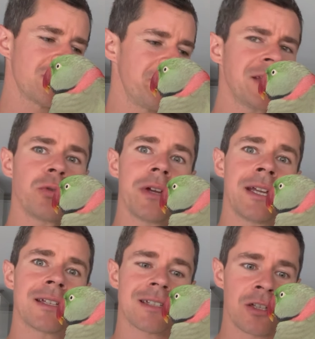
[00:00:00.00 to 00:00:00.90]
Mitu
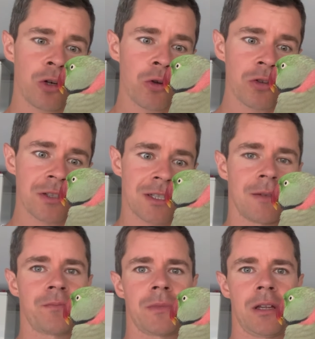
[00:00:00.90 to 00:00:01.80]
is Yo-Yo's
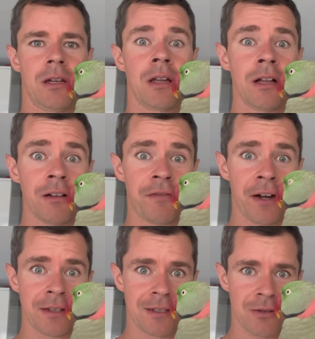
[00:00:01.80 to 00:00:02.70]

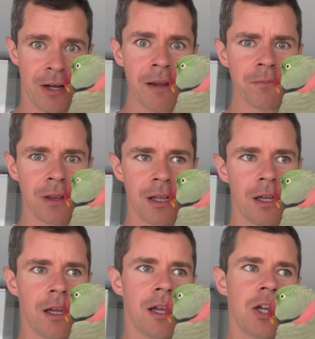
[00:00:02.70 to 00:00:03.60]
girlfriend, okay?
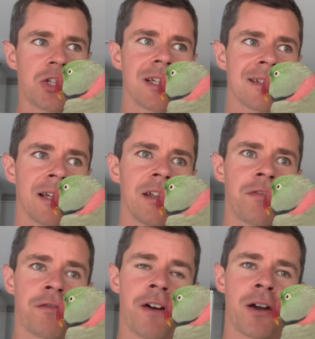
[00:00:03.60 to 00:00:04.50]
She doesn't
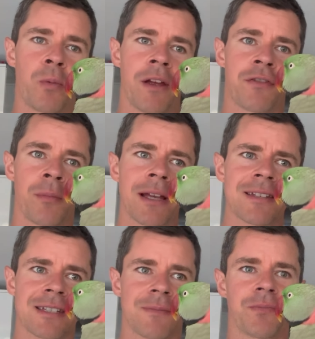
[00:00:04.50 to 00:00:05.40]
live far away from
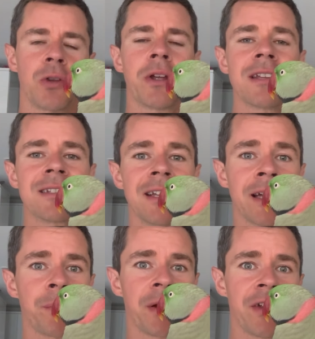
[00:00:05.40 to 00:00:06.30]
us. You can see in
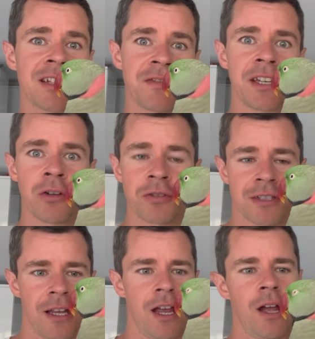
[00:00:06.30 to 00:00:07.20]
our previous
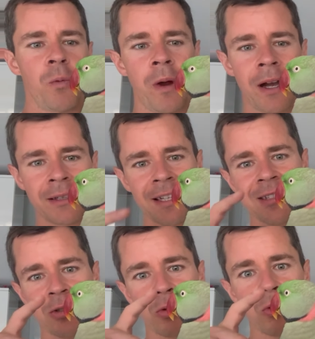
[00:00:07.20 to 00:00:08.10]
videos where
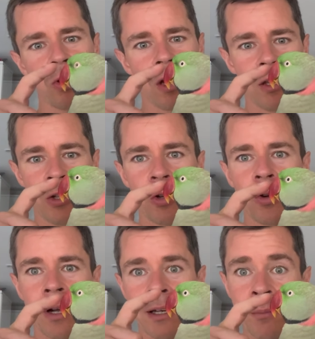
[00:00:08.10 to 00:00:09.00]
these two,
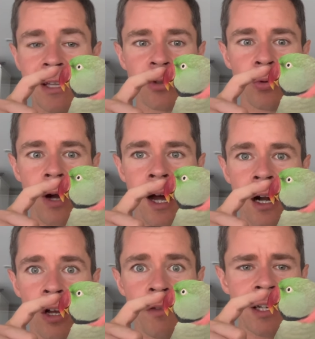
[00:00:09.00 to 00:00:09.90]
Yo-Yo and Mitu,
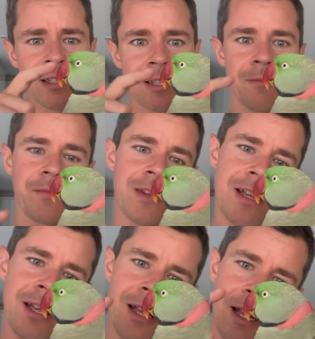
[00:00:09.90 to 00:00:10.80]
are lovers,
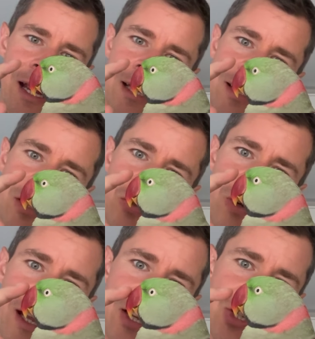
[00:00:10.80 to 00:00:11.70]
and they do
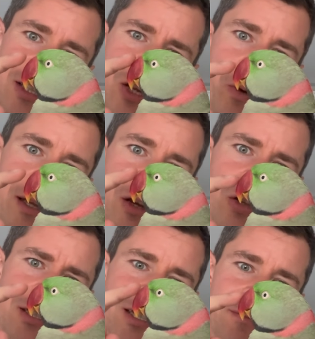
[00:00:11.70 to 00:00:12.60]
like each other quite a
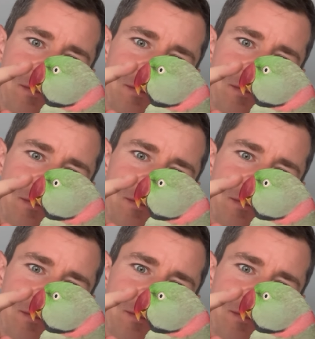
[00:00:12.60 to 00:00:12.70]
lot.